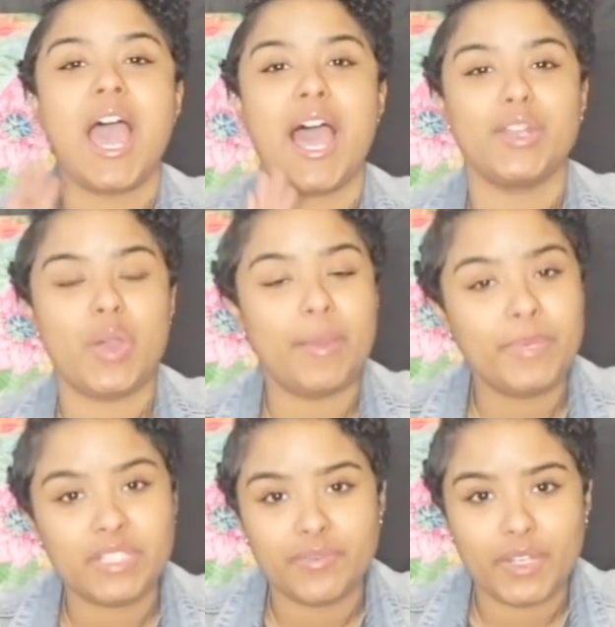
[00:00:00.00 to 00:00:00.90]
I know I
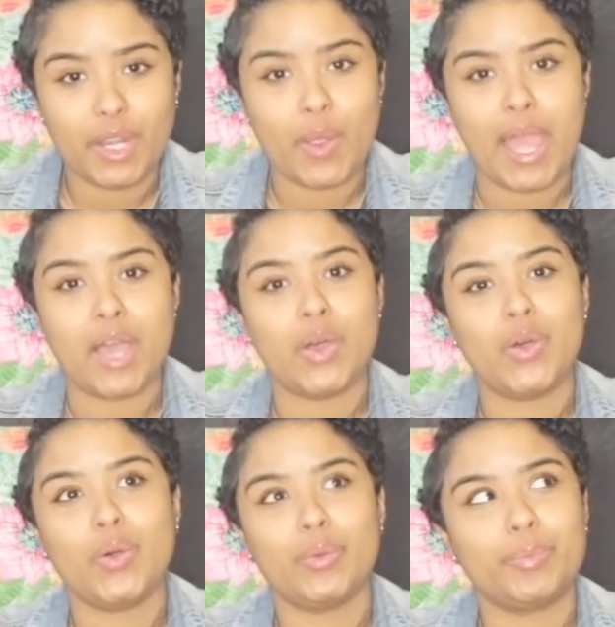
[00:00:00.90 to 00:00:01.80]
put the video
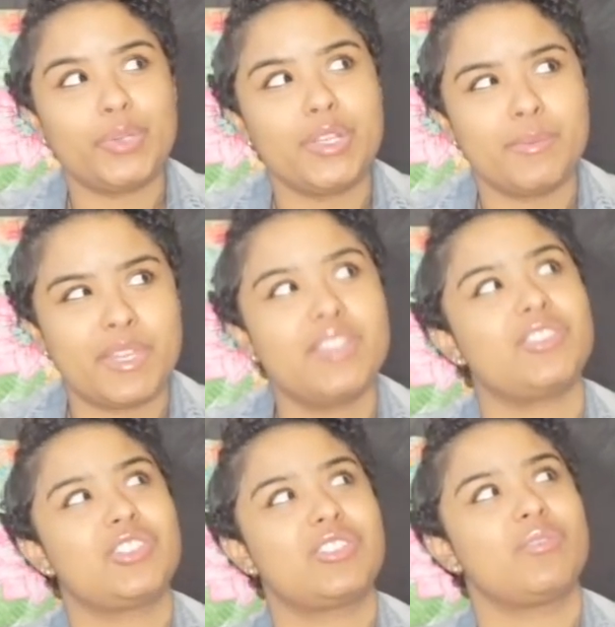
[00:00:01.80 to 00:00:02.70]
out pretty
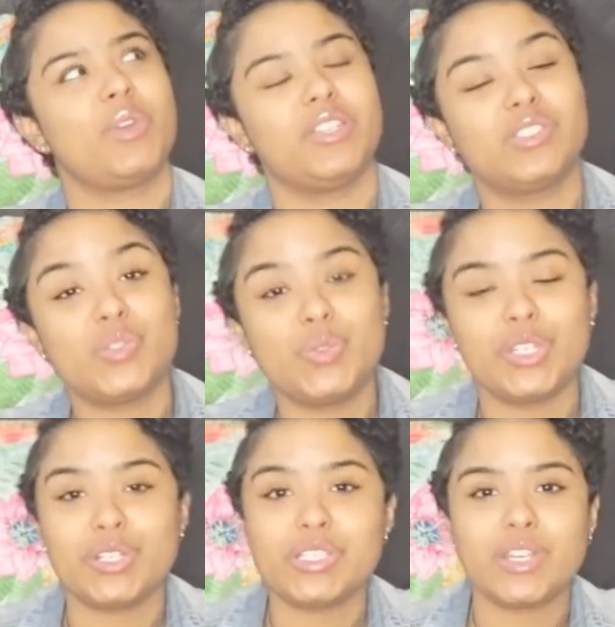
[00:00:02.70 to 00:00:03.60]
much, what, two
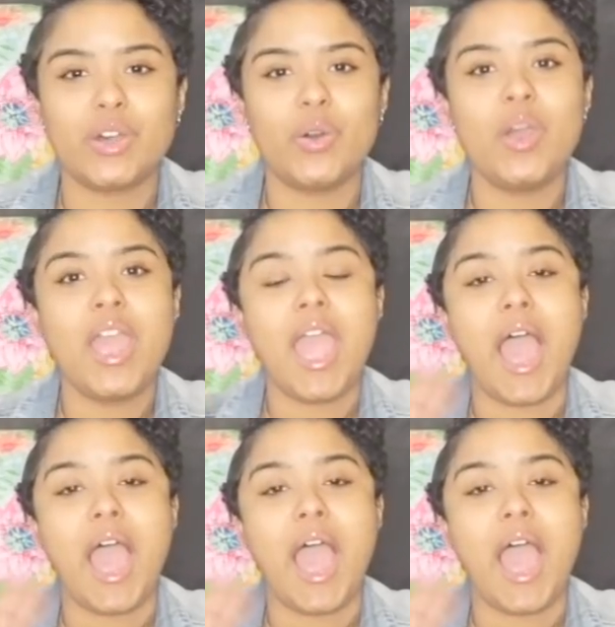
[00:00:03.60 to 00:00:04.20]
years ago?